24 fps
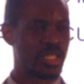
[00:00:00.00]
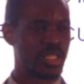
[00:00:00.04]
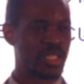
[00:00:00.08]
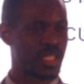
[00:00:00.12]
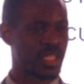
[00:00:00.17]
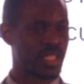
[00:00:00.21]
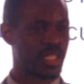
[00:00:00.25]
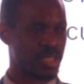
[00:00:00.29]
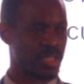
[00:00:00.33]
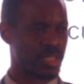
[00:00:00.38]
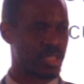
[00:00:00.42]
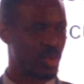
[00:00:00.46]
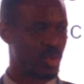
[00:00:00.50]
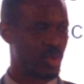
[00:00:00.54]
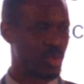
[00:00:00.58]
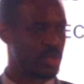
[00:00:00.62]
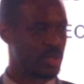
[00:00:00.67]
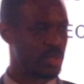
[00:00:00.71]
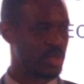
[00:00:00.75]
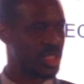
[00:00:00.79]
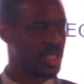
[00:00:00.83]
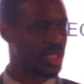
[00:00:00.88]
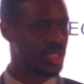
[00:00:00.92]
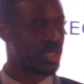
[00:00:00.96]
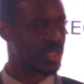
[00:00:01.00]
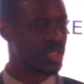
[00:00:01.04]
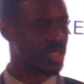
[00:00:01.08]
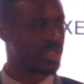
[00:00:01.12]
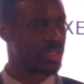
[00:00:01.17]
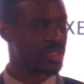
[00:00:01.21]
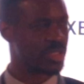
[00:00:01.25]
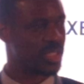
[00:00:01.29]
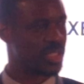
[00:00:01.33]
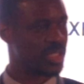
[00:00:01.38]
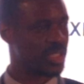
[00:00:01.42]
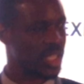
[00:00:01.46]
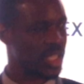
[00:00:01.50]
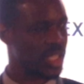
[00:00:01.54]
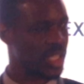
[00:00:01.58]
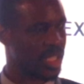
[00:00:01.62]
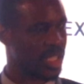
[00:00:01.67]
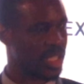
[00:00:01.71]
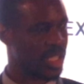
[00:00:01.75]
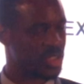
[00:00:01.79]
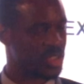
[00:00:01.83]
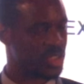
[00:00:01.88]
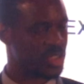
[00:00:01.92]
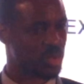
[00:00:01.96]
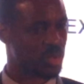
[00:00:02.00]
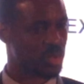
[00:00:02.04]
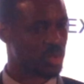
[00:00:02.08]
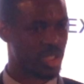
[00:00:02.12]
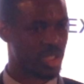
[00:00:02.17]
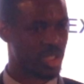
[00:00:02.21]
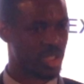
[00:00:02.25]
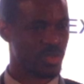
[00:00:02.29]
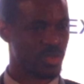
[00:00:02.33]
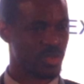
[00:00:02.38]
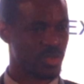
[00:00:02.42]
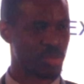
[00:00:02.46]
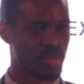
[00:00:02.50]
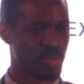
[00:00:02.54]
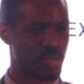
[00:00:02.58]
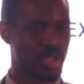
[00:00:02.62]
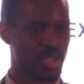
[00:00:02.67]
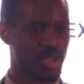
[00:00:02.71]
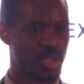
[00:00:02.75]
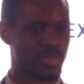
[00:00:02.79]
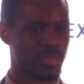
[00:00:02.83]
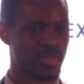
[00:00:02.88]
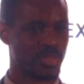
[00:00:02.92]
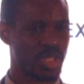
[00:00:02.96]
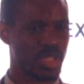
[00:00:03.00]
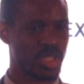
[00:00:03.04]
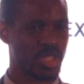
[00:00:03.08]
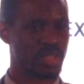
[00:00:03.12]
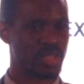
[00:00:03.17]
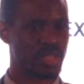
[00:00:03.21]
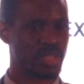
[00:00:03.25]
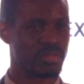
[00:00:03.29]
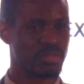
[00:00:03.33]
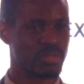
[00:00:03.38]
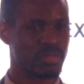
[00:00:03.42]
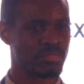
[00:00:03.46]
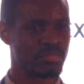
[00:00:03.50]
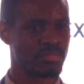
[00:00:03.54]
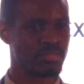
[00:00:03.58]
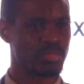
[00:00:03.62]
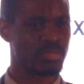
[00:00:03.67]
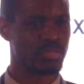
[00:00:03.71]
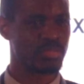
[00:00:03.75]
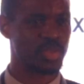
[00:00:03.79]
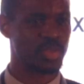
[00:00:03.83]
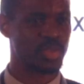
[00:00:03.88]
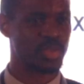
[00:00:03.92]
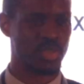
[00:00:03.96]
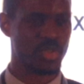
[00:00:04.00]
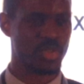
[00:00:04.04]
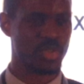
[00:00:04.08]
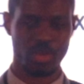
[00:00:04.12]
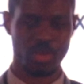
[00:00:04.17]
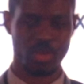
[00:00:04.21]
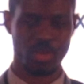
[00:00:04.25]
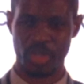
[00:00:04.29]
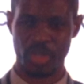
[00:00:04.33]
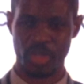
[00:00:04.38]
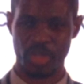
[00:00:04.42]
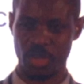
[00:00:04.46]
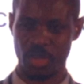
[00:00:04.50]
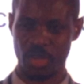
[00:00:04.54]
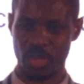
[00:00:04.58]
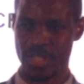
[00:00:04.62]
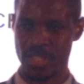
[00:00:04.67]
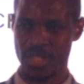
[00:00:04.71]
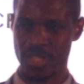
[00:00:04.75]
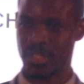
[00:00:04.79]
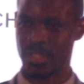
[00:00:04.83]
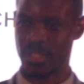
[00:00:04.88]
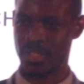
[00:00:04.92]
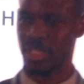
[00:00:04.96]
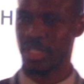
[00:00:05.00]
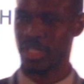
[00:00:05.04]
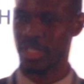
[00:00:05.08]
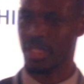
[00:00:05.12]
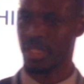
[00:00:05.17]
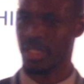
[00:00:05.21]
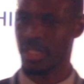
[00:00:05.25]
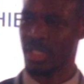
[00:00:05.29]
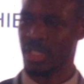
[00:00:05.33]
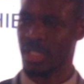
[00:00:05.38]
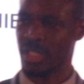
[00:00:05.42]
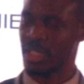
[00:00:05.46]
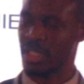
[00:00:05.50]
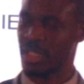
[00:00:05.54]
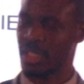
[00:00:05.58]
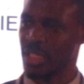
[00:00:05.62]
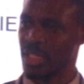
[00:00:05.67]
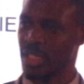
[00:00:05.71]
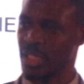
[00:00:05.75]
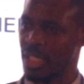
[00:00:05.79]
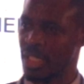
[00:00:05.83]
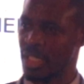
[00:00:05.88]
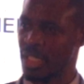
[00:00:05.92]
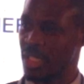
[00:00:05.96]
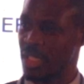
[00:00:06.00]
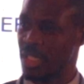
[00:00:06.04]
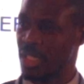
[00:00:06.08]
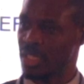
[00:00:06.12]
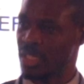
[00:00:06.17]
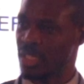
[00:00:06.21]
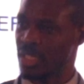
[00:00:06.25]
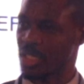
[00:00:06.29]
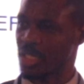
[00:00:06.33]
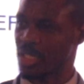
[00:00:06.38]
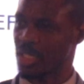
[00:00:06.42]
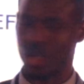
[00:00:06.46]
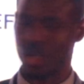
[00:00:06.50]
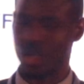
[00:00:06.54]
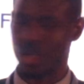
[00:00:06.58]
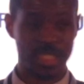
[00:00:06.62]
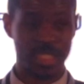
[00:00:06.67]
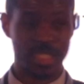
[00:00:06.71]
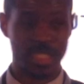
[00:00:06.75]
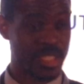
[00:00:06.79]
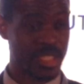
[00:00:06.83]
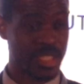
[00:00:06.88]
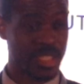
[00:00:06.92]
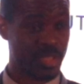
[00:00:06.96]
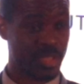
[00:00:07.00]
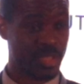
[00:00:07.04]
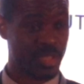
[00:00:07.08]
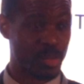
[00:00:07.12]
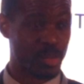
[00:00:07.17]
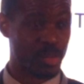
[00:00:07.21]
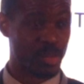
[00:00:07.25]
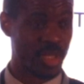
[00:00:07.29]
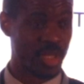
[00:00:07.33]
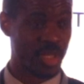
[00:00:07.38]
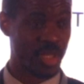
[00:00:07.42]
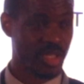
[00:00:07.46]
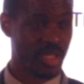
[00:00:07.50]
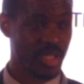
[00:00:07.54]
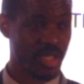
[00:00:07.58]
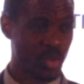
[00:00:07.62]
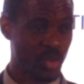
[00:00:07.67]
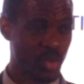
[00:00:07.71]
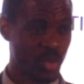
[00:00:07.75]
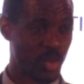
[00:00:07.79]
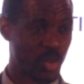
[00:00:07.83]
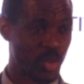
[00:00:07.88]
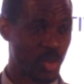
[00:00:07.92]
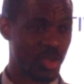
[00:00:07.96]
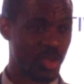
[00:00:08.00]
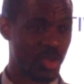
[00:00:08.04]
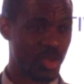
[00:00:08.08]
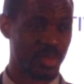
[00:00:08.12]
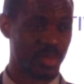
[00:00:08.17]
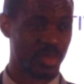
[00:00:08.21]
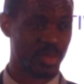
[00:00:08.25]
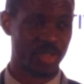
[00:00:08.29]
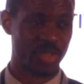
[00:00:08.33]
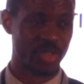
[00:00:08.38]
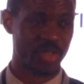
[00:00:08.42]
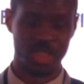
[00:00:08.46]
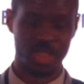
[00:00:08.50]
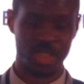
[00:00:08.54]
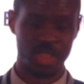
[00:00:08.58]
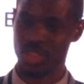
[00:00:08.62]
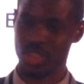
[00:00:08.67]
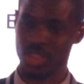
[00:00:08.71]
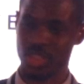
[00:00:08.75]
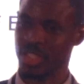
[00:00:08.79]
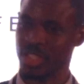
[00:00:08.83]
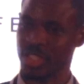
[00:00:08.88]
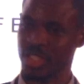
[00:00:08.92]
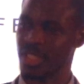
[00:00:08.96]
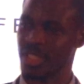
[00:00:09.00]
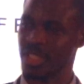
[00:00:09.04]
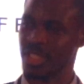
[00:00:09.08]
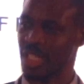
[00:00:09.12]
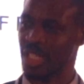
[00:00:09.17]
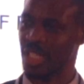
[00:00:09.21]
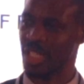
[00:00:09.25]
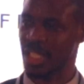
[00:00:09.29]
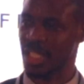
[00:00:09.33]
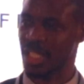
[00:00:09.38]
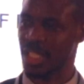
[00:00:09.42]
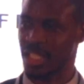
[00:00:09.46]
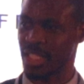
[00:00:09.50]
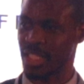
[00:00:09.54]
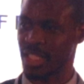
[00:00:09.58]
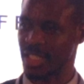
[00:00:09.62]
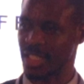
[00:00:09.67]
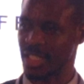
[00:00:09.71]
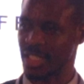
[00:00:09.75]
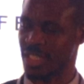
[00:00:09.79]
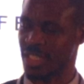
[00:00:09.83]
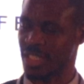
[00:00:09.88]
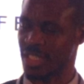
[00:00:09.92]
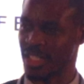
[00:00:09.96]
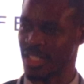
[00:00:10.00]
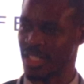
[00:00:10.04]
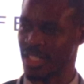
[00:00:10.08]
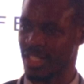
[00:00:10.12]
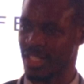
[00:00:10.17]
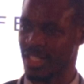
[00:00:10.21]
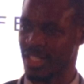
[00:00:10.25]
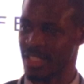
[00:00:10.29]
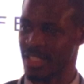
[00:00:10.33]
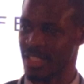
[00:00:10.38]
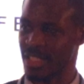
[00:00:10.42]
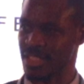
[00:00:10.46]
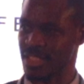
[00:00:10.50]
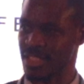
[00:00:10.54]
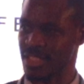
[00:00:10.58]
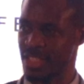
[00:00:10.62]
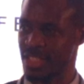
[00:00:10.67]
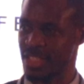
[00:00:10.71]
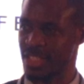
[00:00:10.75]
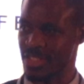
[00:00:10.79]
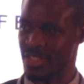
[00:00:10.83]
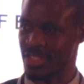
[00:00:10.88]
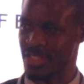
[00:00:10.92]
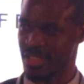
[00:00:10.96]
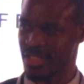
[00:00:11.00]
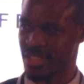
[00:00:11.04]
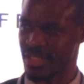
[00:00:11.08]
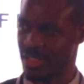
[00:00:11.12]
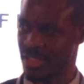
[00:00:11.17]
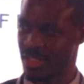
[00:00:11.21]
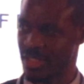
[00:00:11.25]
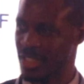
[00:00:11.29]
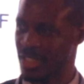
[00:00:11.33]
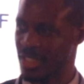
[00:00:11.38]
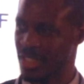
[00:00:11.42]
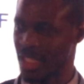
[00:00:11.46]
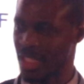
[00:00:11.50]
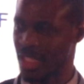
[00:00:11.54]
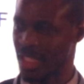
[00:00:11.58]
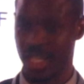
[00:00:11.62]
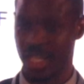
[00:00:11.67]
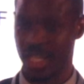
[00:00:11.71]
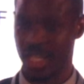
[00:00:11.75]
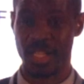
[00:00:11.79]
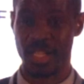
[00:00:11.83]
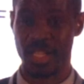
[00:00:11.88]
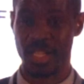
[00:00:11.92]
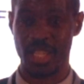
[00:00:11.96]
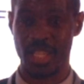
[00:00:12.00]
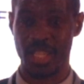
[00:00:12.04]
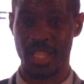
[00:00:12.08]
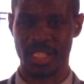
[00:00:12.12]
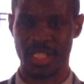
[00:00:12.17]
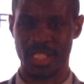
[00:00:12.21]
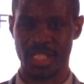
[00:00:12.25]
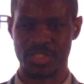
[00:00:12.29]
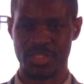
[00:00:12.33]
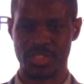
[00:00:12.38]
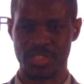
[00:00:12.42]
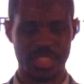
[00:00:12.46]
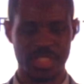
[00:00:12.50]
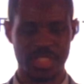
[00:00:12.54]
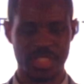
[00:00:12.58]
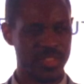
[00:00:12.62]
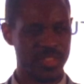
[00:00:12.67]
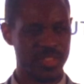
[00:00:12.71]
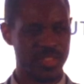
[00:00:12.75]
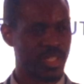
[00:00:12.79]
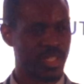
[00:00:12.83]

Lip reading: at the moment. I just want to give you a bit of a short story of the city. The only city in Namibia where we all converge, unlike the other cities, other countries.